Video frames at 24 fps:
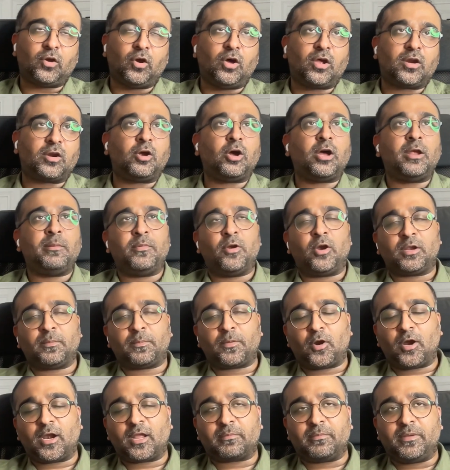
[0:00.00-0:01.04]
org, or I'm not a
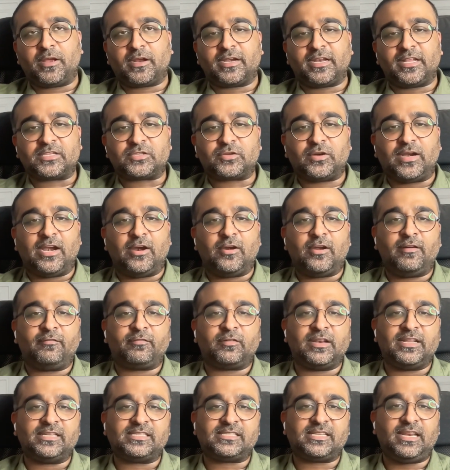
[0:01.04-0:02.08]
product marketer, so I don't have
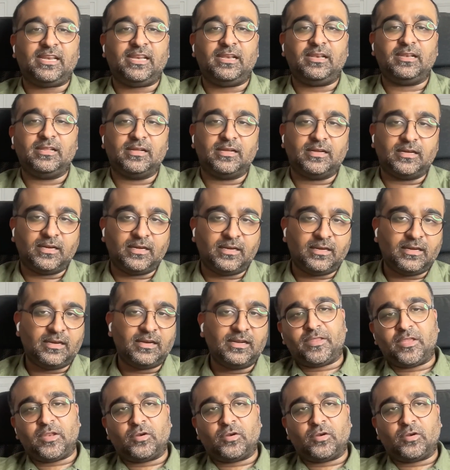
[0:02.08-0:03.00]
to necessarily learn,